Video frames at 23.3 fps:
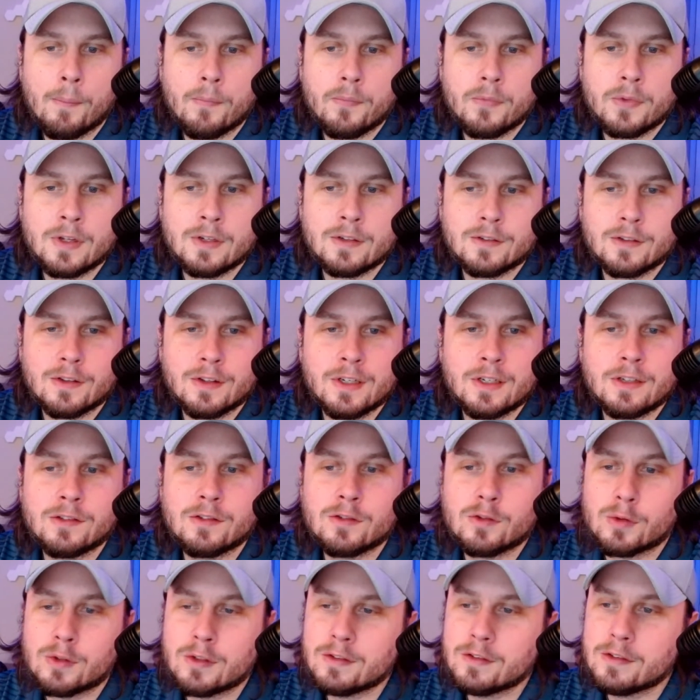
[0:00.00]
These lead
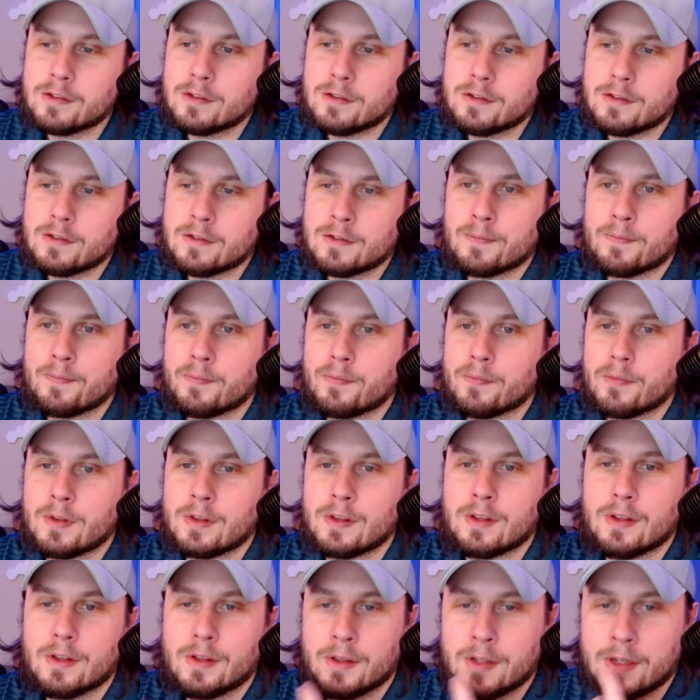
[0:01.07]
sources,
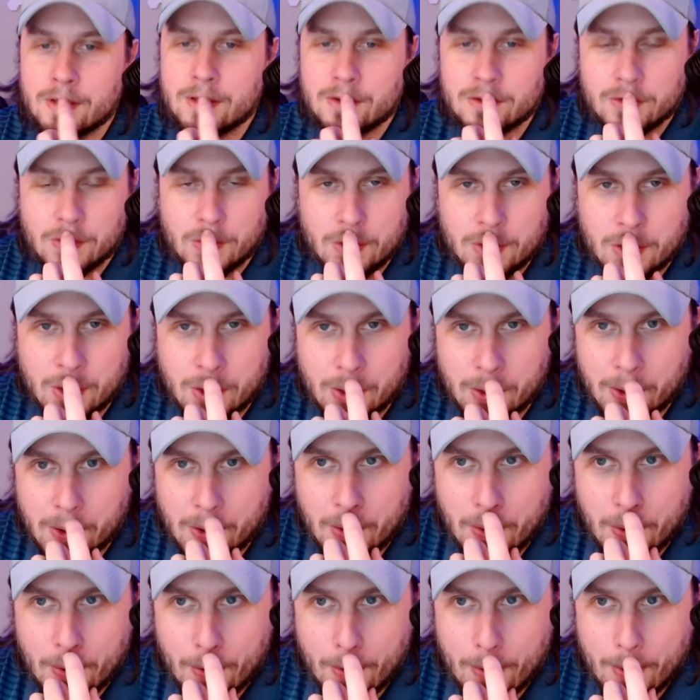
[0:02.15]
these are your
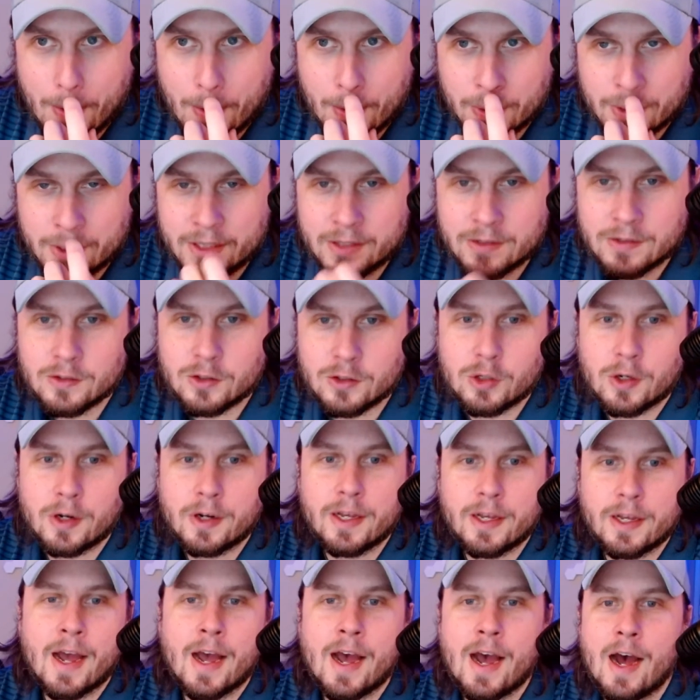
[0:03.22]
leads that you already
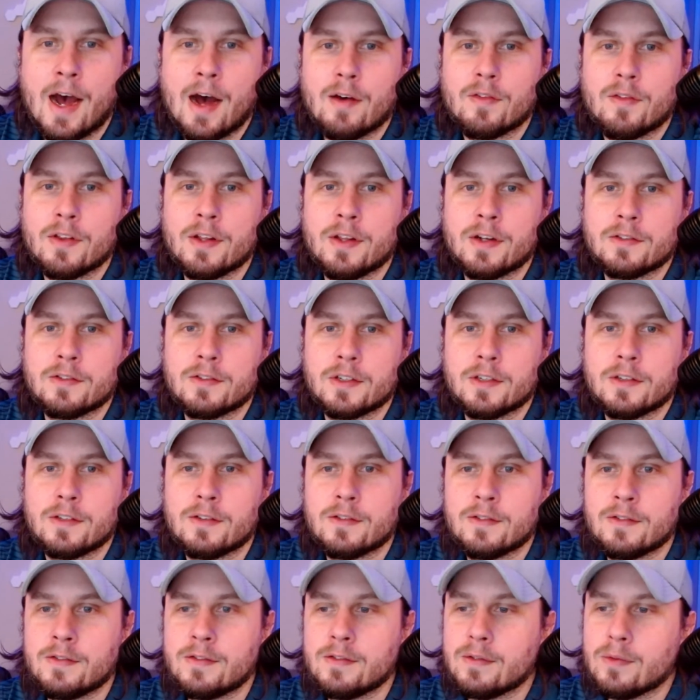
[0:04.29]
have, and there's
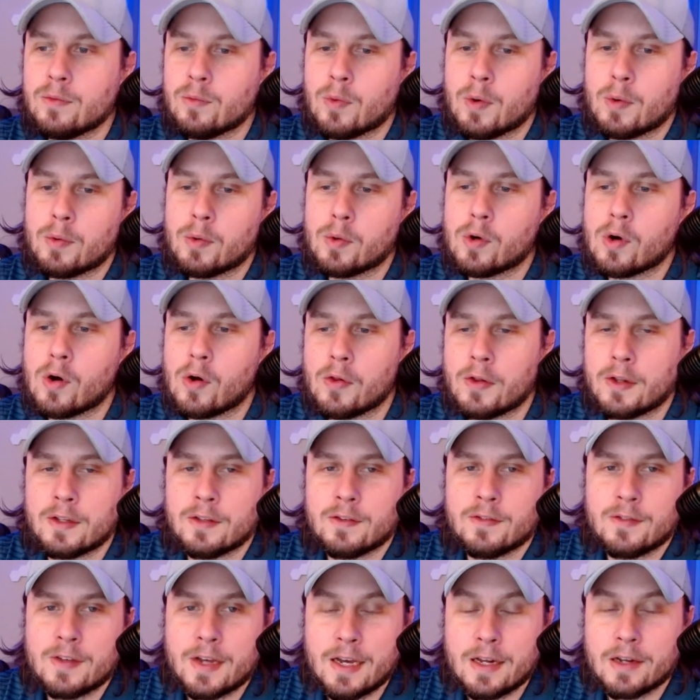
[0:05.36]
what we'll call a
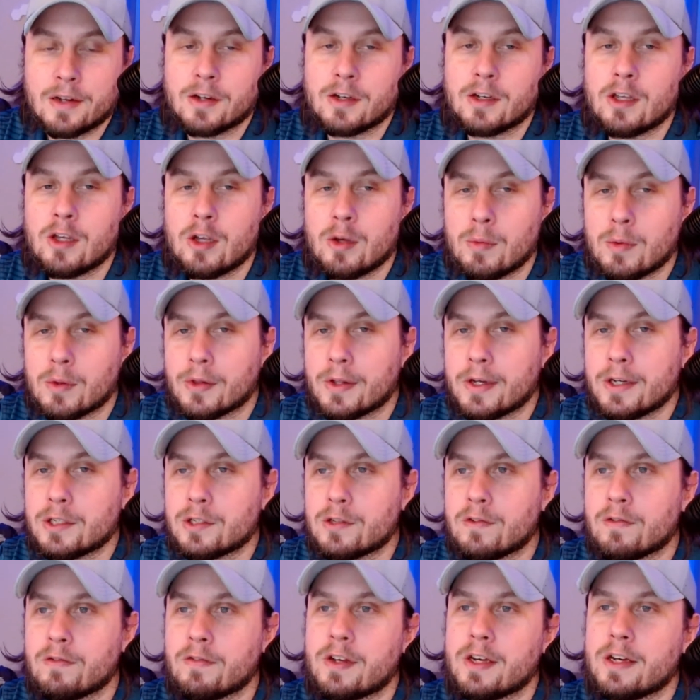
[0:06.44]
data
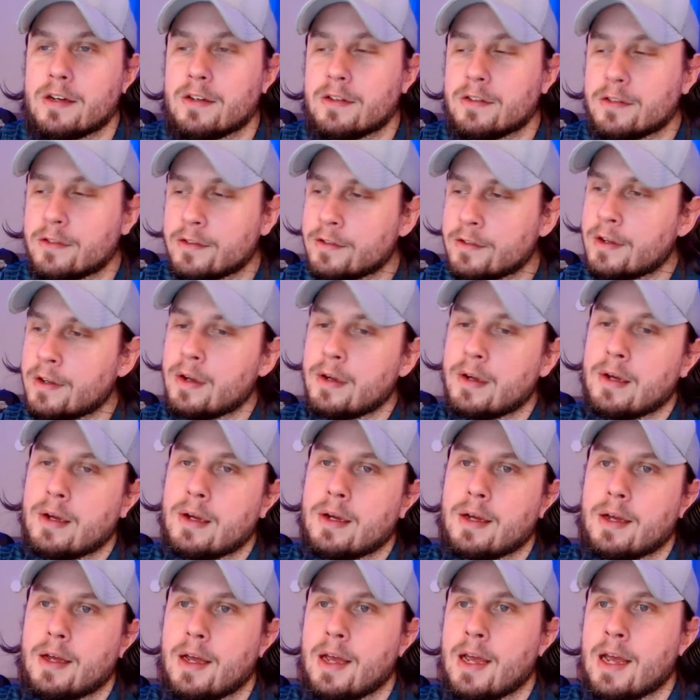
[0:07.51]
accumulation phase,
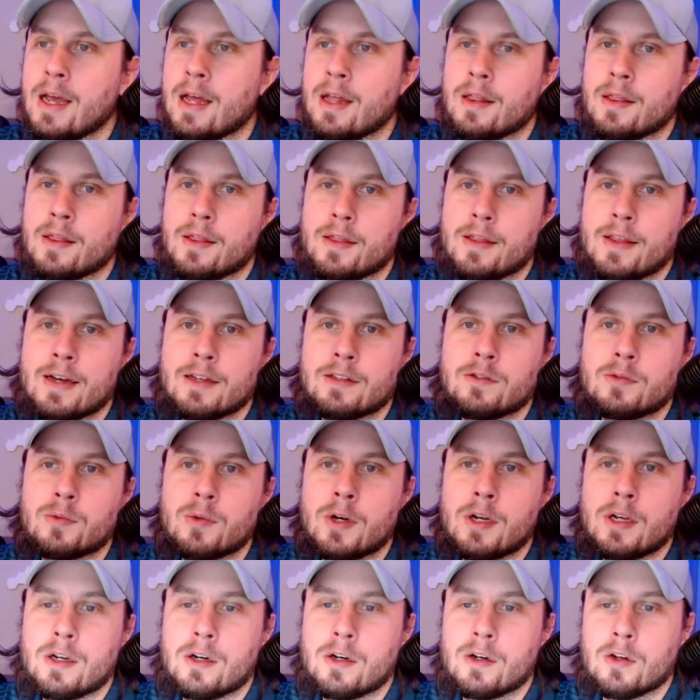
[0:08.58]
and that's
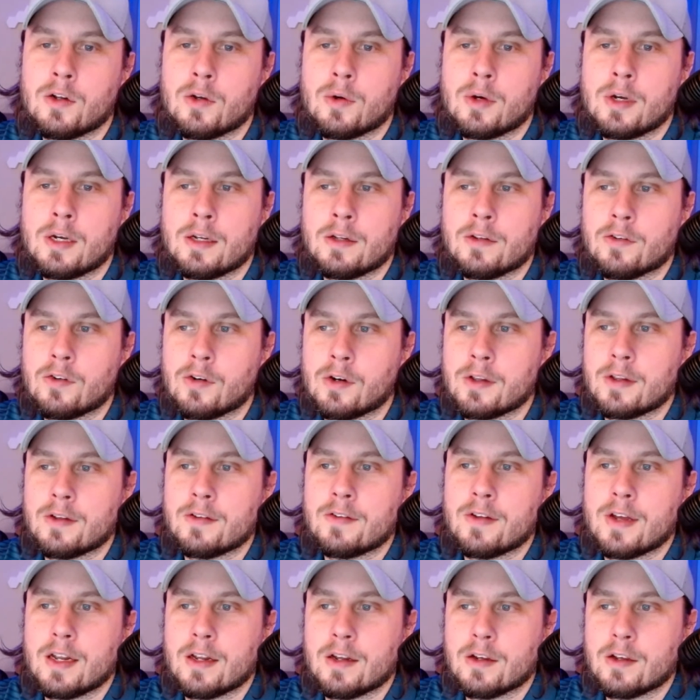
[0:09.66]
what you're doing during the
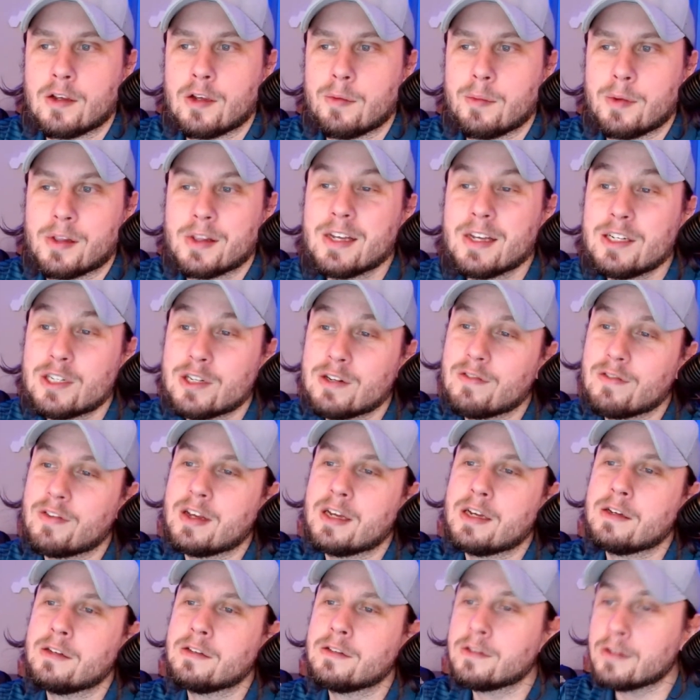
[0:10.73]
data accumulation
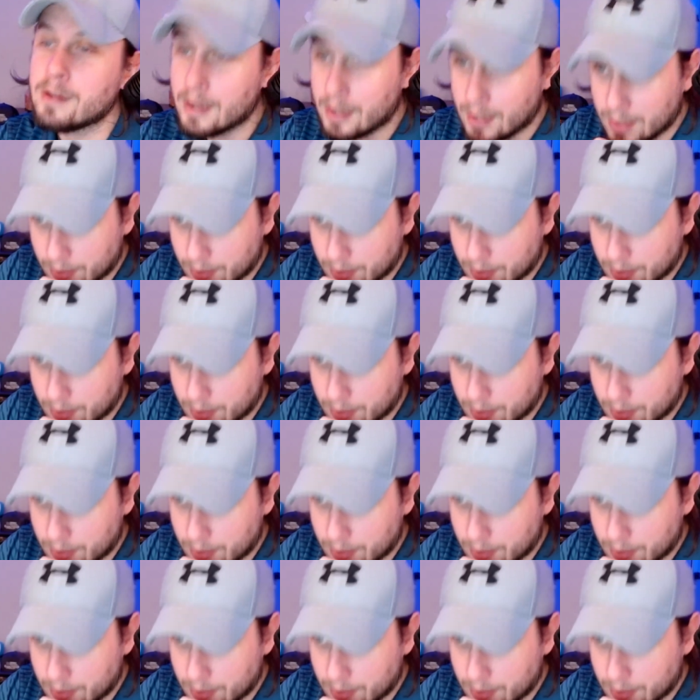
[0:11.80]
phase.